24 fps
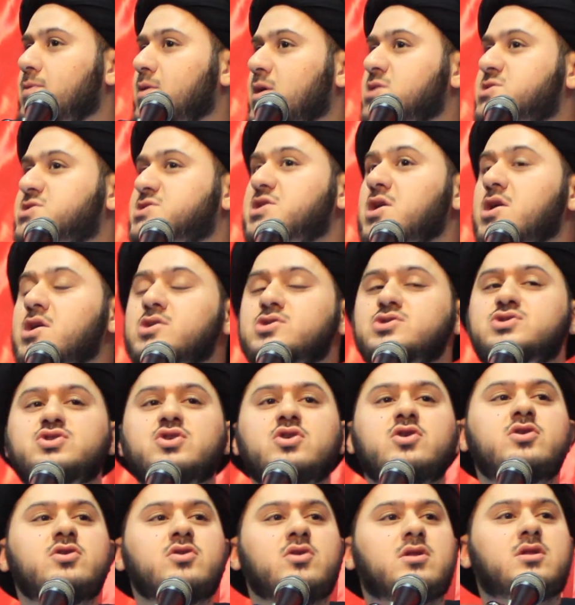It's the
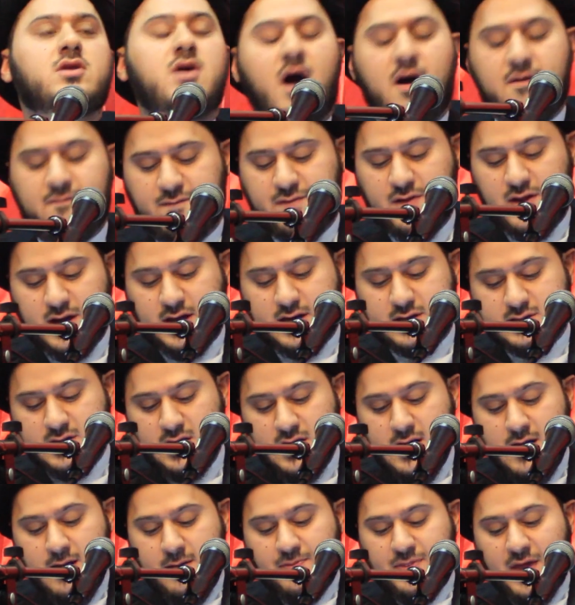internal conflict
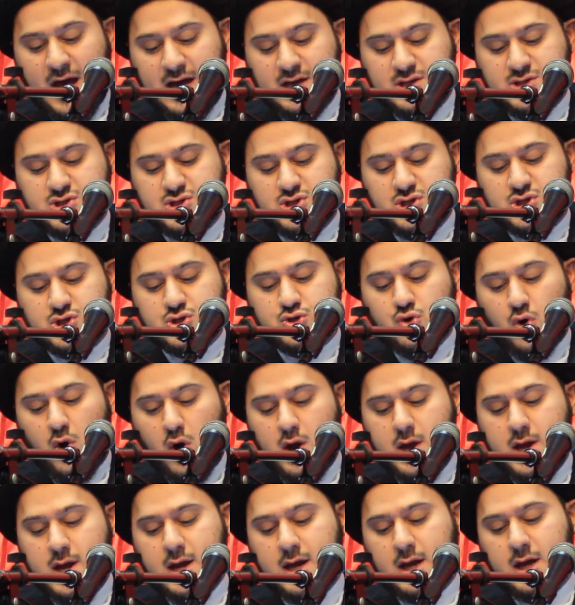that is
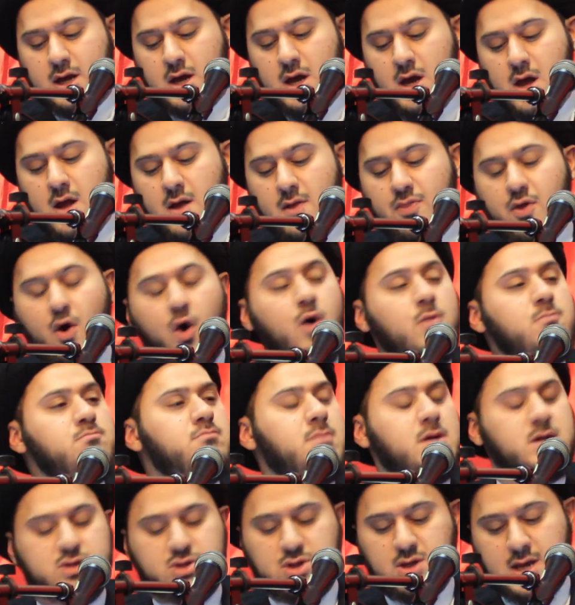destroying the
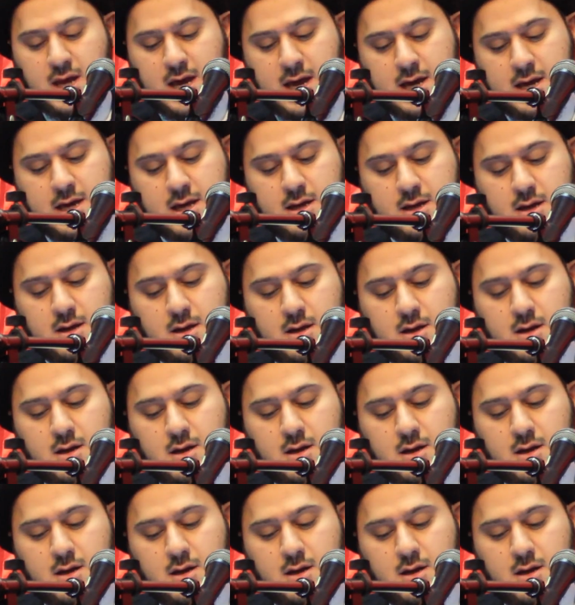ummah today.